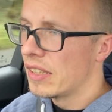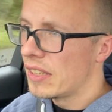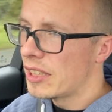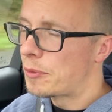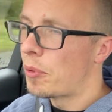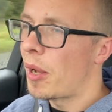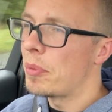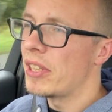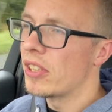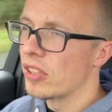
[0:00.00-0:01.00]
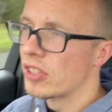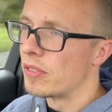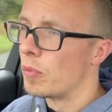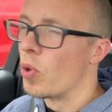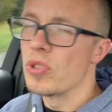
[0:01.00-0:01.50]
It's probably not
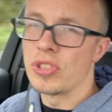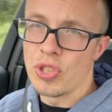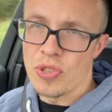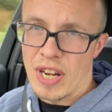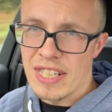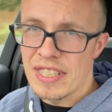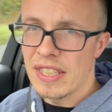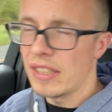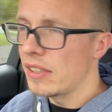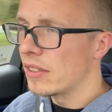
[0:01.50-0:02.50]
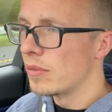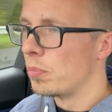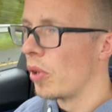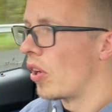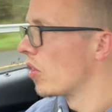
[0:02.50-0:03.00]
the most interesting
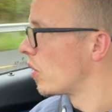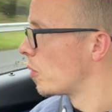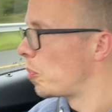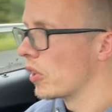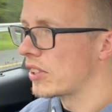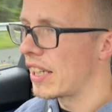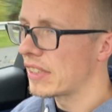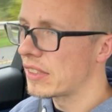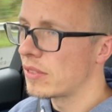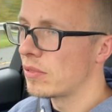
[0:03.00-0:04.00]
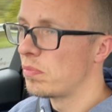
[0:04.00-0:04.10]
blog or podcast,